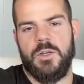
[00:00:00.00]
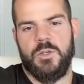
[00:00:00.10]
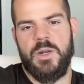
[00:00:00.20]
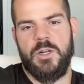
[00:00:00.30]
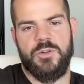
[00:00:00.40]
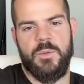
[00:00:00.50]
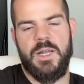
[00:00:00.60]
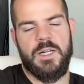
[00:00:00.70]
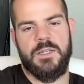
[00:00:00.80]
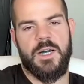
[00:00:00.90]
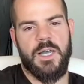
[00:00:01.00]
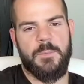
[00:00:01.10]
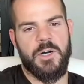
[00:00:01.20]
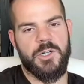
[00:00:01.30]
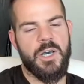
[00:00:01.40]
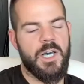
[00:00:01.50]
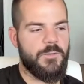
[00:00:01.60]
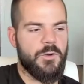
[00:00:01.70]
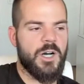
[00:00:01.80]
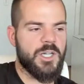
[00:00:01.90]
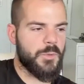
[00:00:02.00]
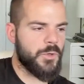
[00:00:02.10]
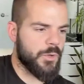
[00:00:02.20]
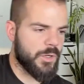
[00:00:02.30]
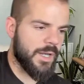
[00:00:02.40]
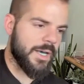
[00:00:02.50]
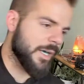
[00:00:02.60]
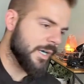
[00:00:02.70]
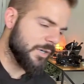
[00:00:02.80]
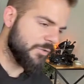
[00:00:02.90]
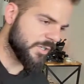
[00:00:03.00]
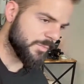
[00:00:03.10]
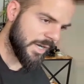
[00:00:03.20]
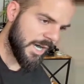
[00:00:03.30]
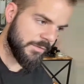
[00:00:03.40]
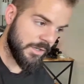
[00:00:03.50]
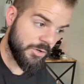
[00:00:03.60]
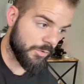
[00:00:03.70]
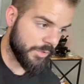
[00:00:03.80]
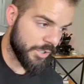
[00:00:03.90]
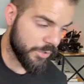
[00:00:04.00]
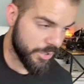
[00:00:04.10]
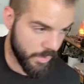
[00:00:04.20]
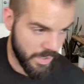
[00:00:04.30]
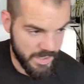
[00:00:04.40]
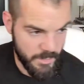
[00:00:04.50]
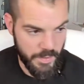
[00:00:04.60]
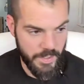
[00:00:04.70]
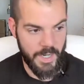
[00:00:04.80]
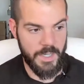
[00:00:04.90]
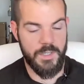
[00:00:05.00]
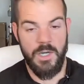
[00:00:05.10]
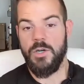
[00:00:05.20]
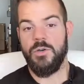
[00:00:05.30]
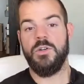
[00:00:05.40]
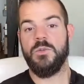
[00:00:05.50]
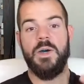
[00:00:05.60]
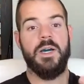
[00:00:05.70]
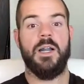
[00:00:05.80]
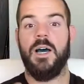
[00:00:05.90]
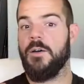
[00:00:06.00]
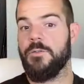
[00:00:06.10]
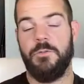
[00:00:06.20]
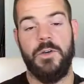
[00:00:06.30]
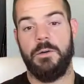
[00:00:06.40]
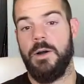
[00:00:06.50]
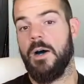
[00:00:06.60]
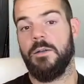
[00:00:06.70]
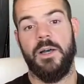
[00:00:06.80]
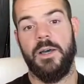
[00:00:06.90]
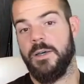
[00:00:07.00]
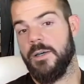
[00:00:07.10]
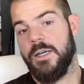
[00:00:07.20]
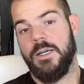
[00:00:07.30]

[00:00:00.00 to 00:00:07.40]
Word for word: mm-hmm. sales manager, I mean, that's not that much. If you're an entrepreneur, like you just might have to, and you're, you know, you're wearing some other hats. You just might kind of have to figure out like,